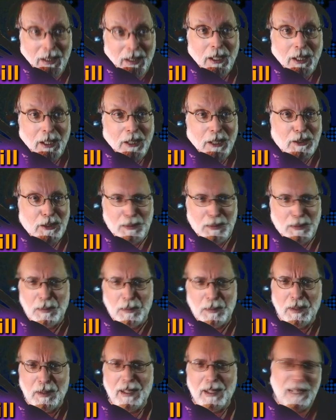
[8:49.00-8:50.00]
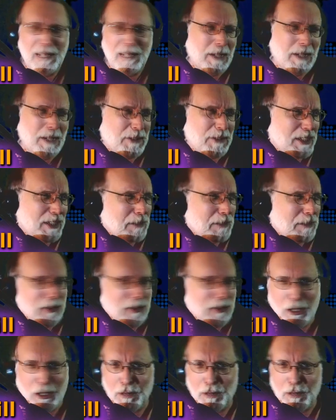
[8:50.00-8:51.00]
So, and we have to think about
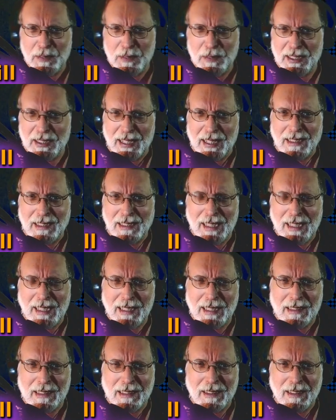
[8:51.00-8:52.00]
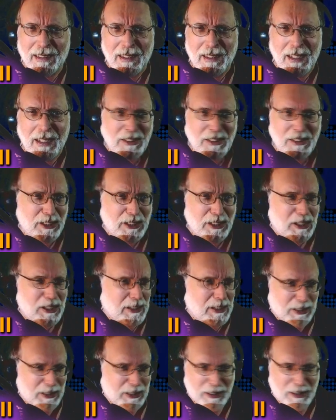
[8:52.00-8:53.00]
COVID-19. Is
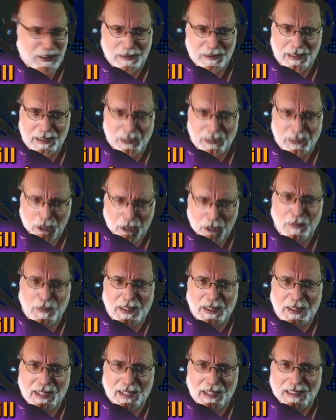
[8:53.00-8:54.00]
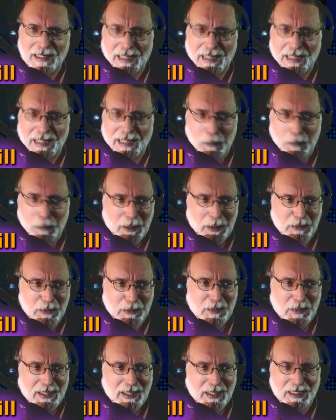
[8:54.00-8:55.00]
COVID-19 a
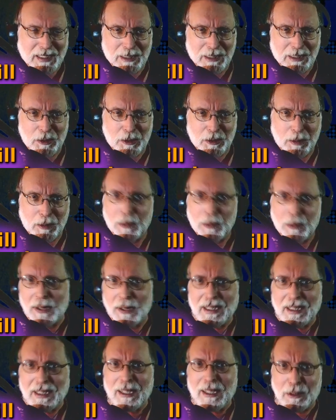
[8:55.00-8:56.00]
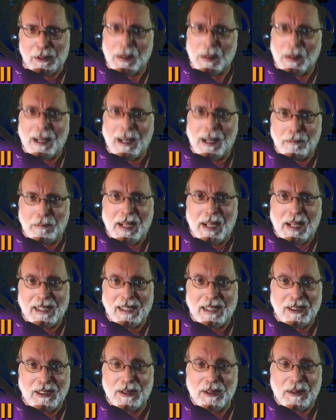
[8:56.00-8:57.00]
well-defined syndrome, or is it a grab bag
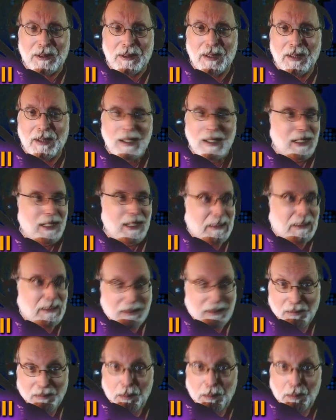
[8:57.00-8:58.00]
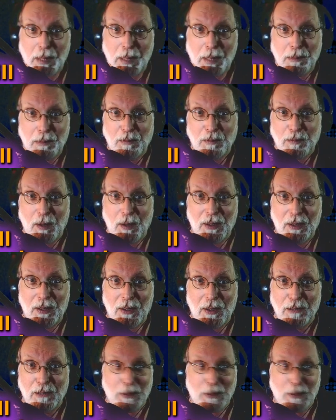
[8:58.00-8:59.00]
too? The people falling
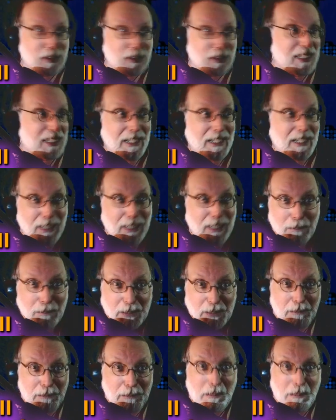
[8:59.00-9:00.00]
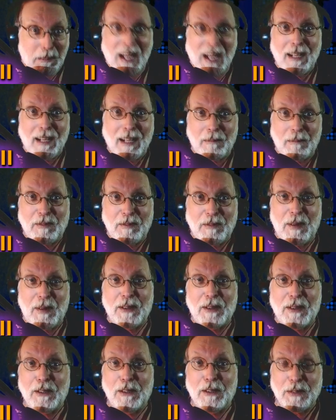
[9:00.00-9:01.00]
over, standing up, just bam,
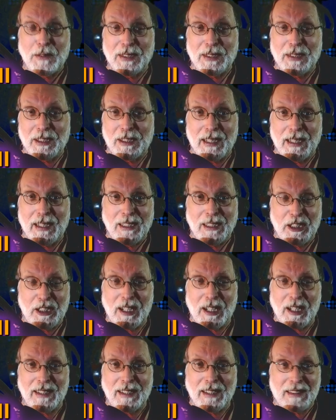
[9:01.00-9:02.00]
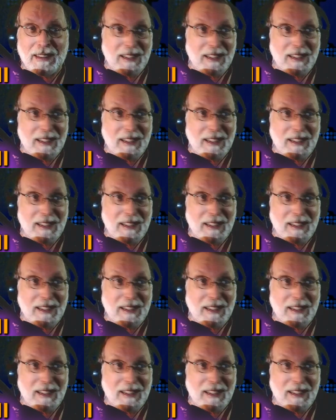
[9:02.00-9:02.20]
falling over in China.